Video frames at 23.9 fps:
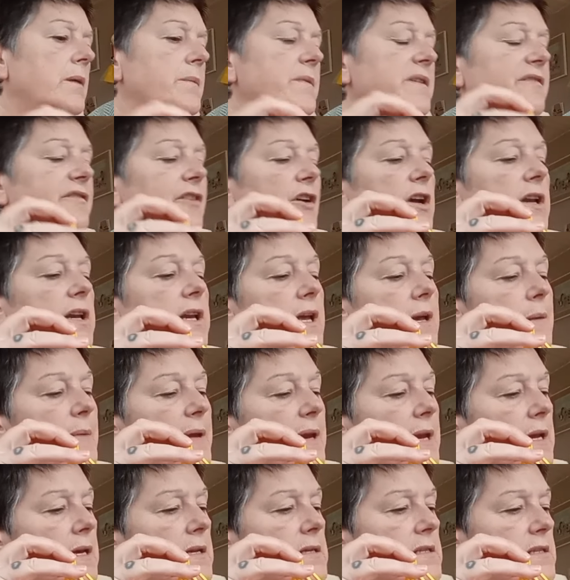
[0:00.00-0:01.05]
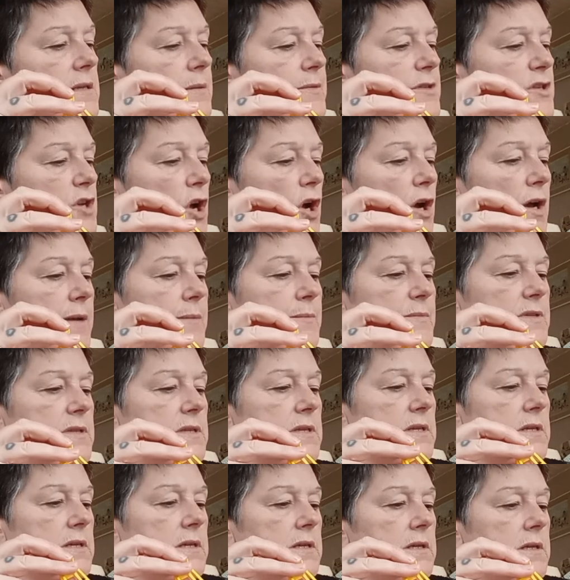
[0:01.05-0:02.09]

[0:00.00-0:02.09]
me find it a minute. Sometimes